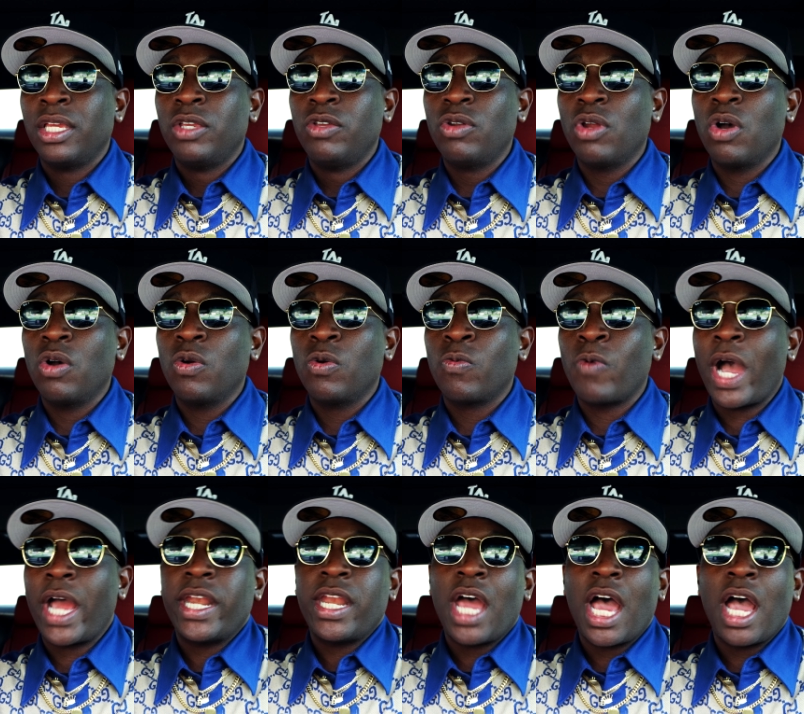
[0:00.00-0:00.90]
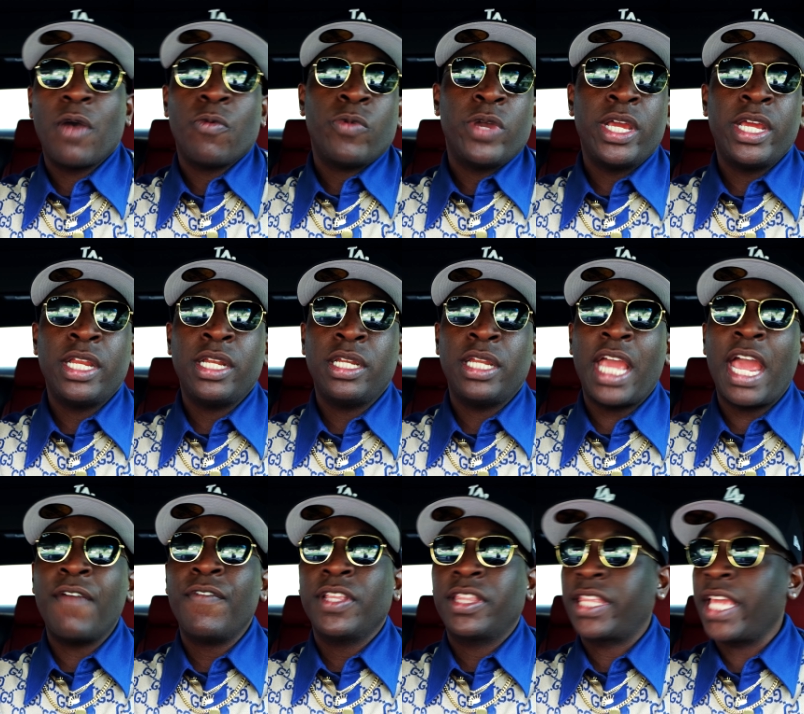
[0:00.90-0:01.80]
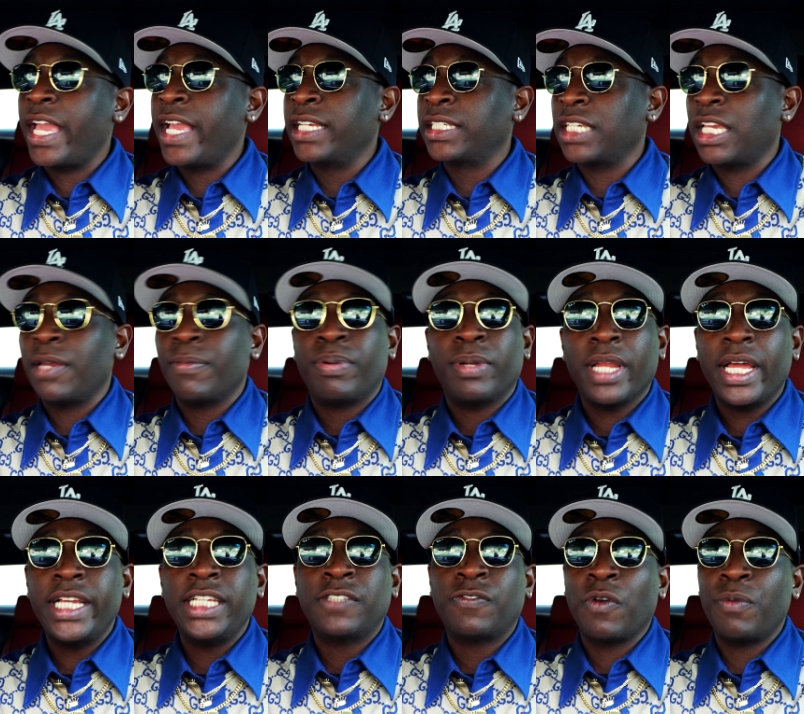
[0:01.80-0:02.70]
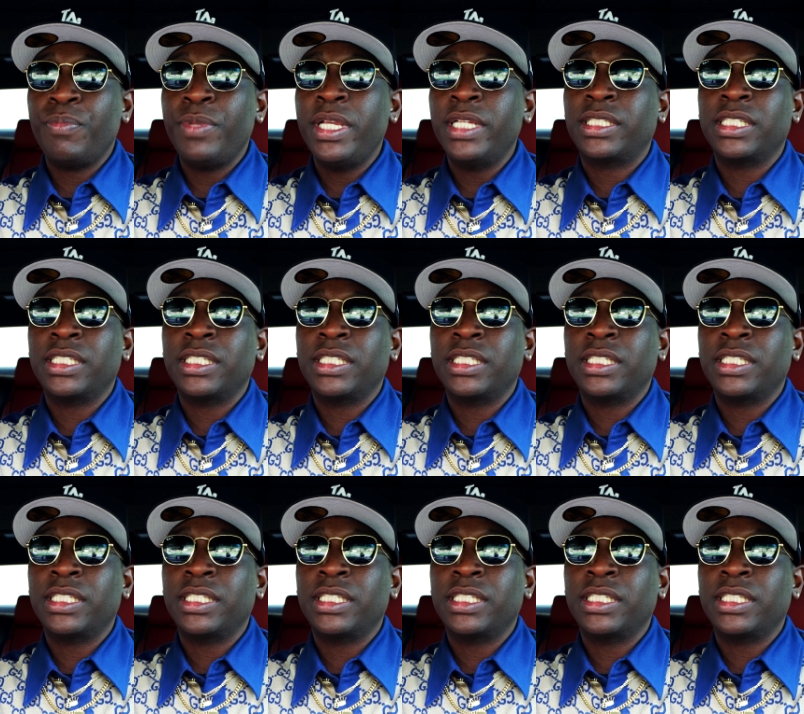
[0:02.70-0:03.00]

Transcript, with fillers: you know, why not when everything's in place for me